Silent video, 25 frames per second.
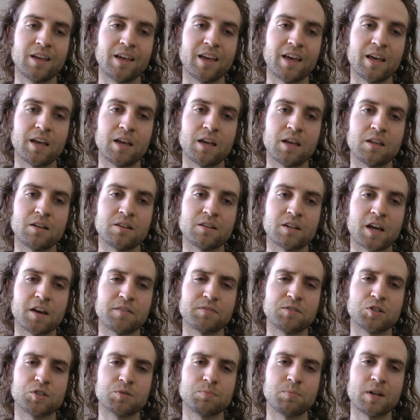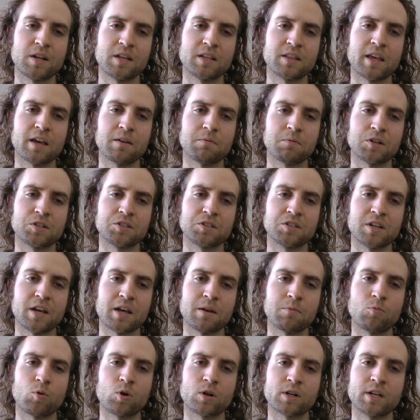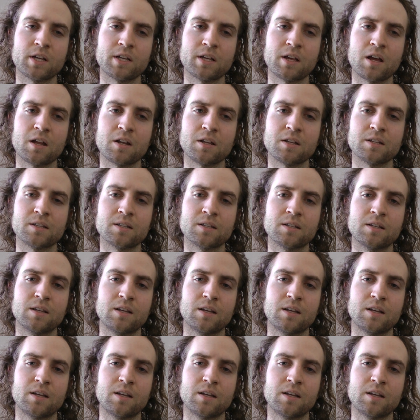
and after spending that much time working on it,